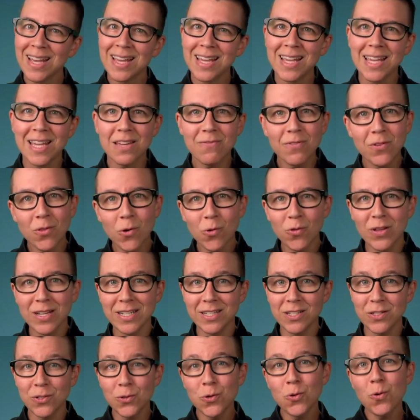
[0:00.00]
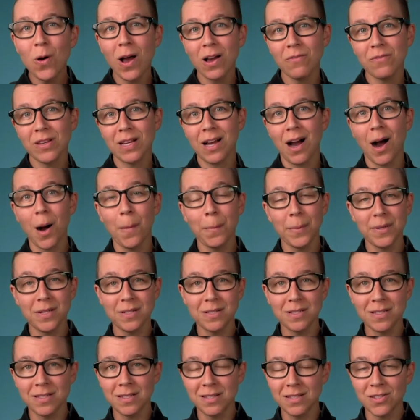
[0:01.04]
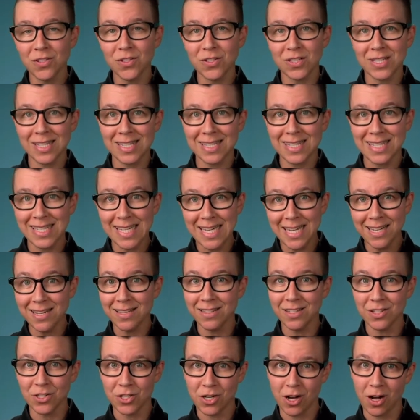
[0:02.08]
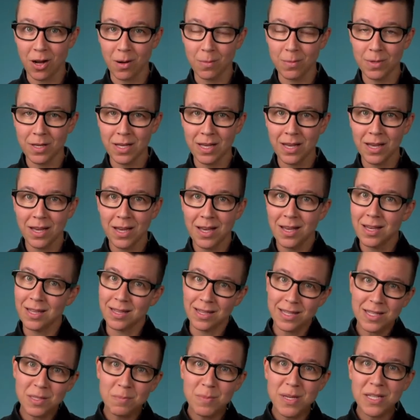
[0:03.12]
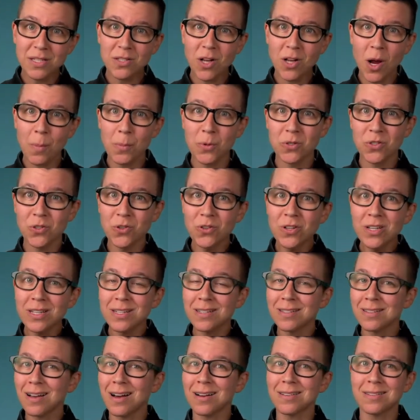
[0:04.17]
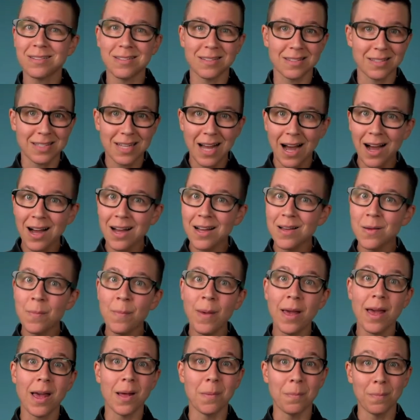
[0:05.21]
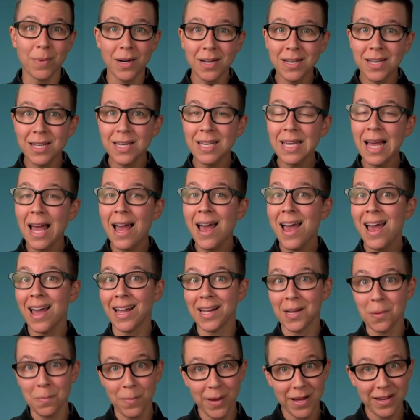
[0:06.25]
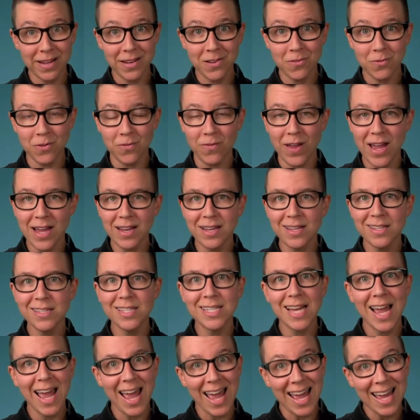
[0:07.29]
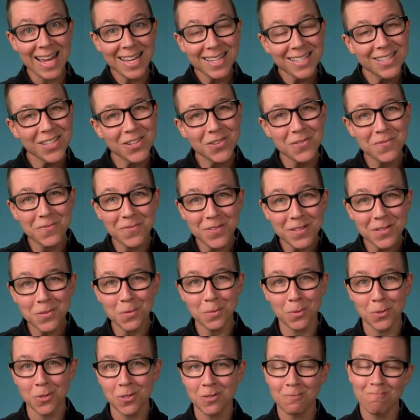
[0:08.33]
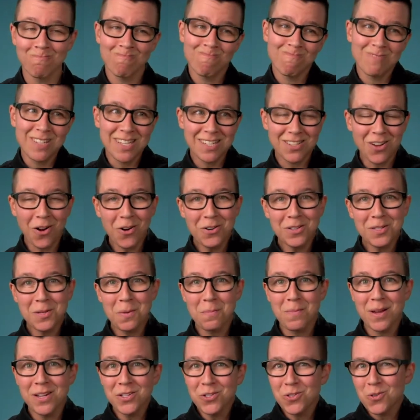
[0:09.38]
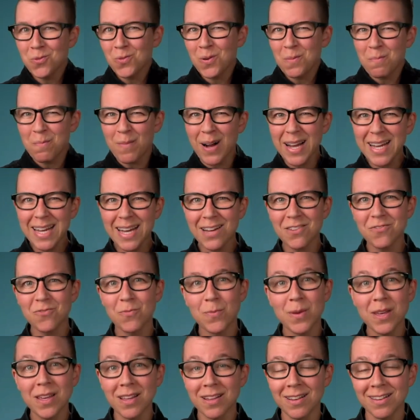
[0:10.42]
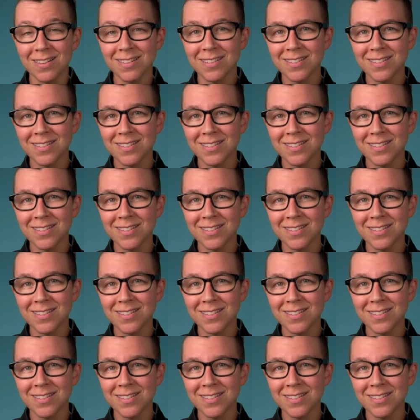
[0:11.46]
even though they do have the competencies to succeed in the job. And these missed opportunities cost us time and money and competitive advantage, and they're invisible. It's hard to measure what might have been.